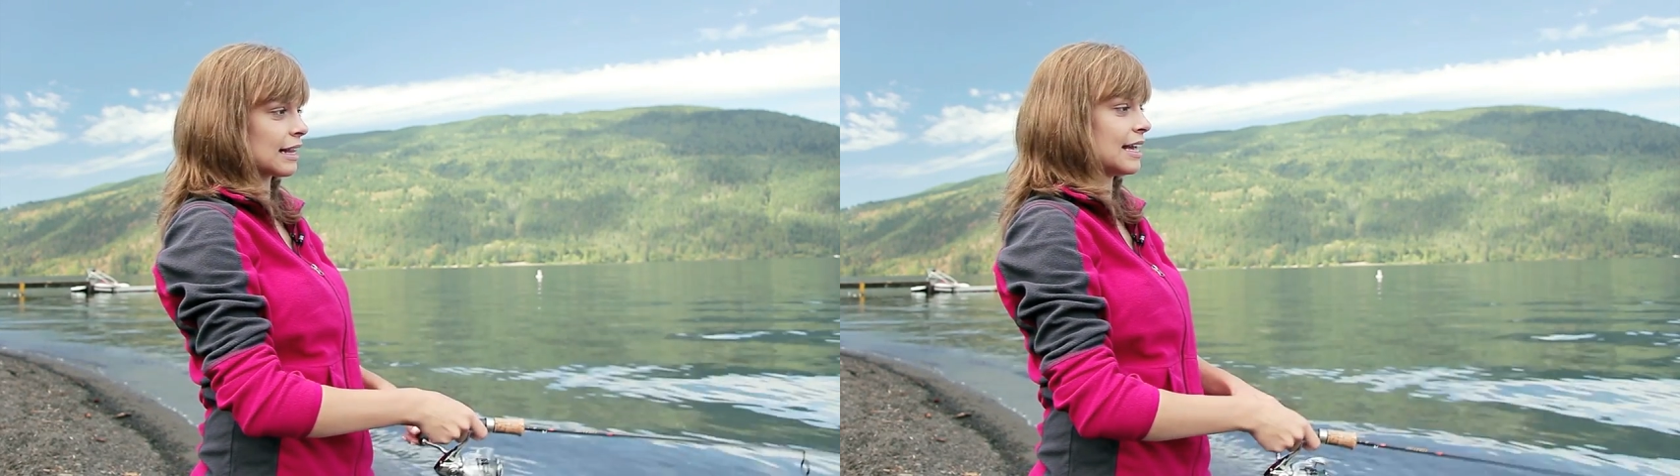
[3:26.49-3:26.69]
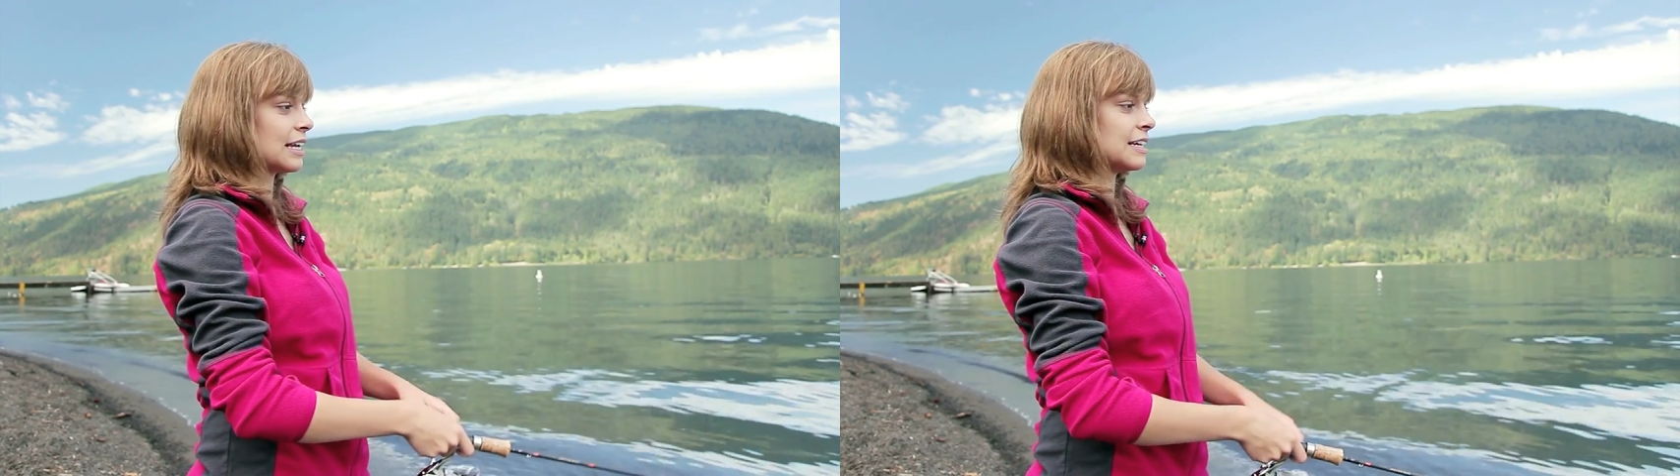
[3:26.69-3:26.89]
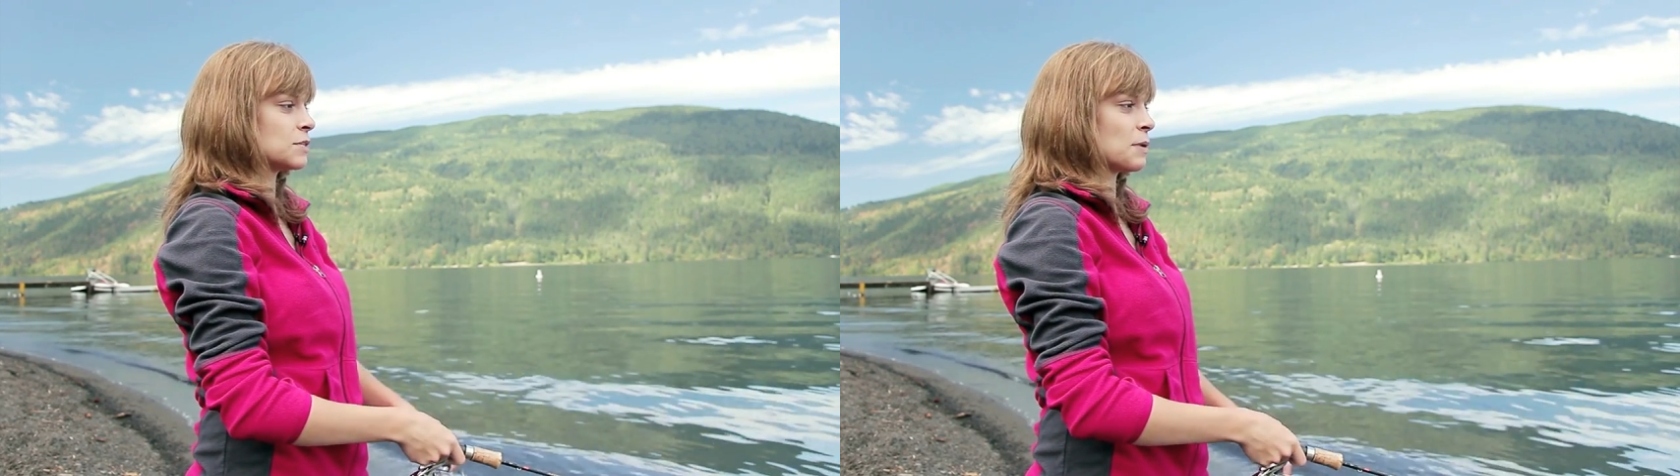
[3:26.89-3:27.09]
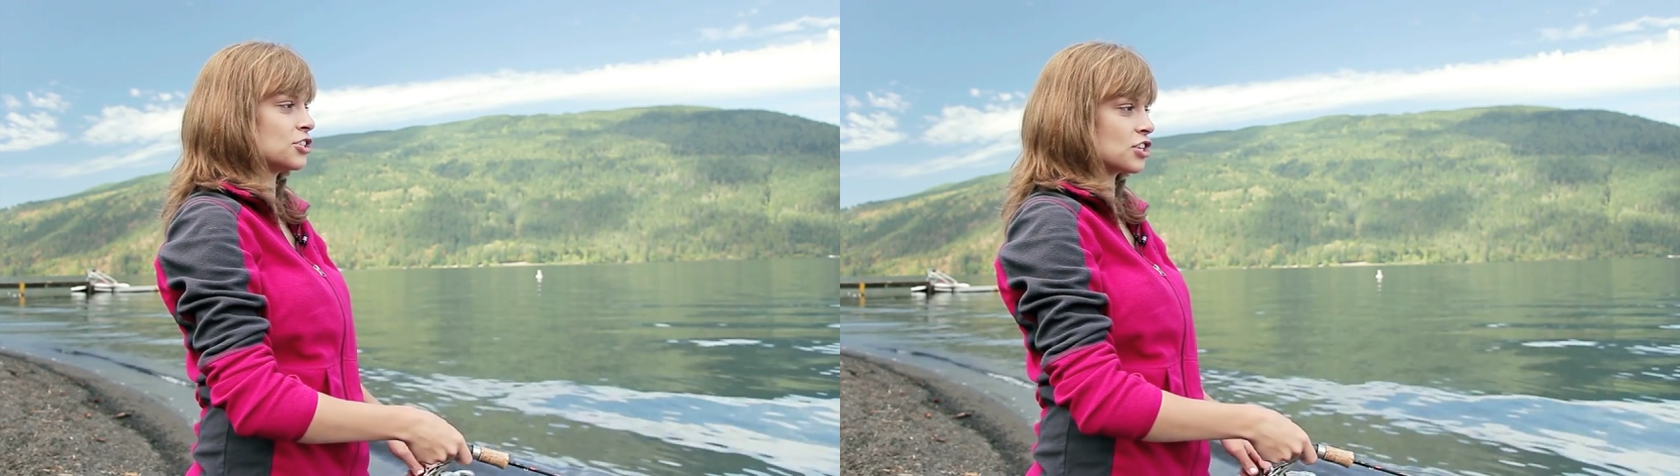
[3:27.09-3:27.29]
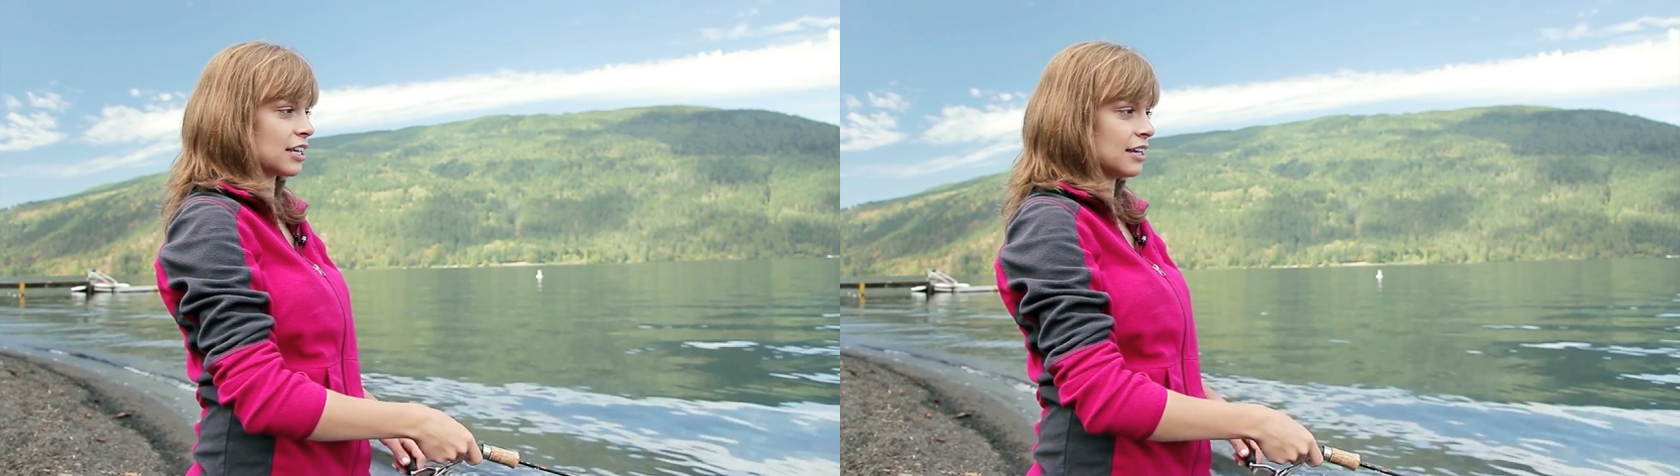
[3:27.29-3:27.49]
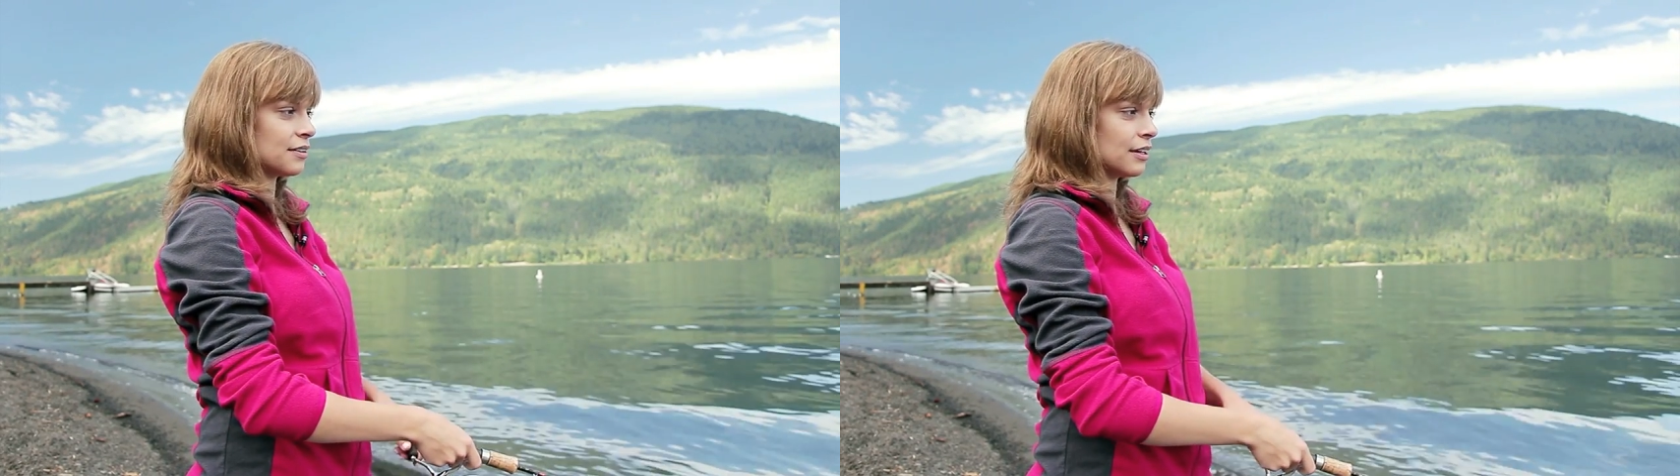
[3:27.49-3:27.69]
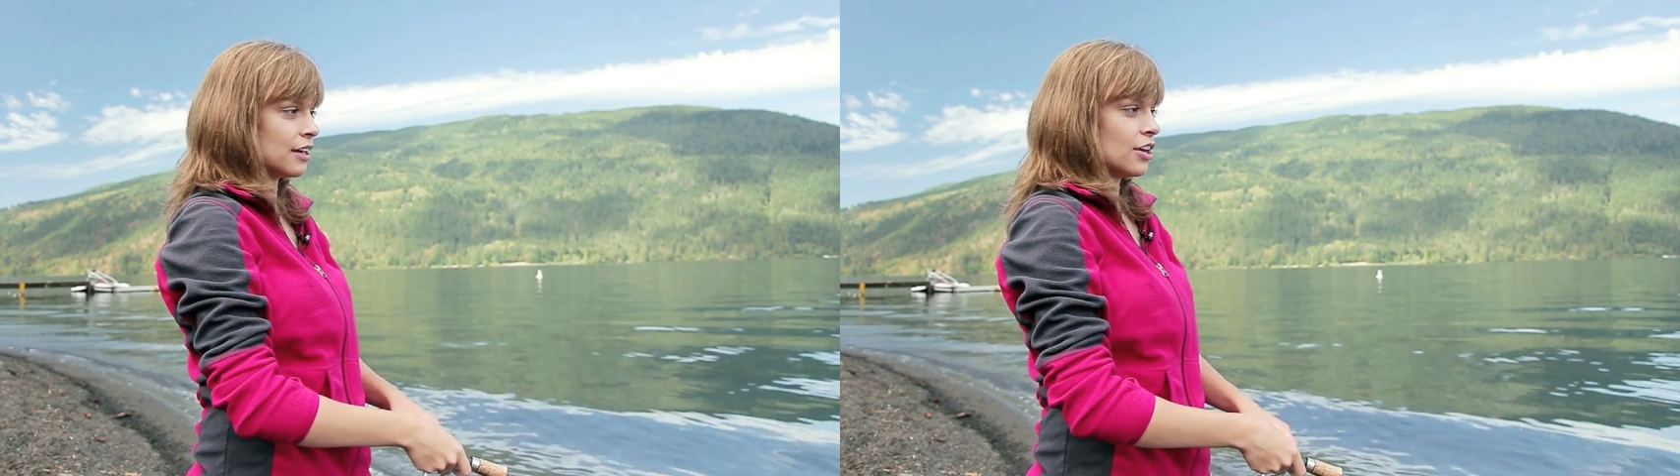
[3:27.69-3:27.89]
like is by jigging.